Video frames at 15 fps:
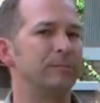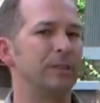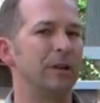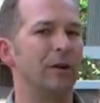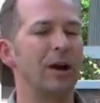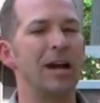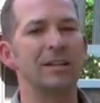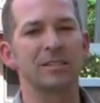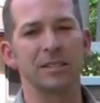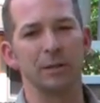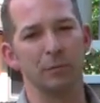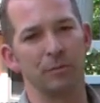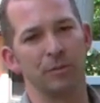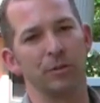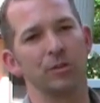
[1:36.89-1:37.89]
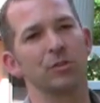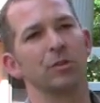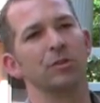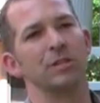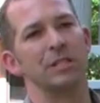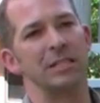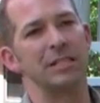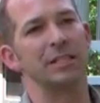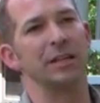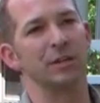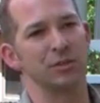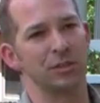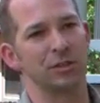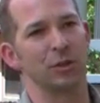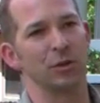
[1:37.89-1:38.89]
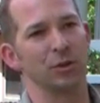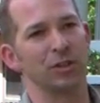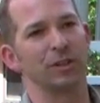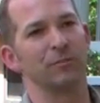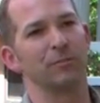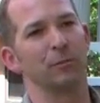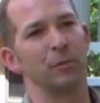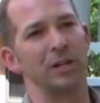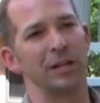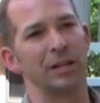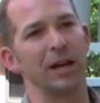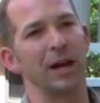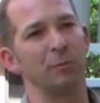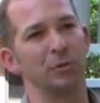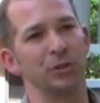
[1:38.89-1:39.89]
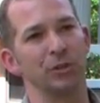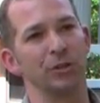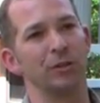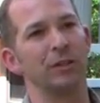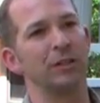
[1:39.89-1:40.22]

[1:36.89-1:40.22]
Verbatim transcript: you know, ask them if there are certain details that they're looking for me to capture.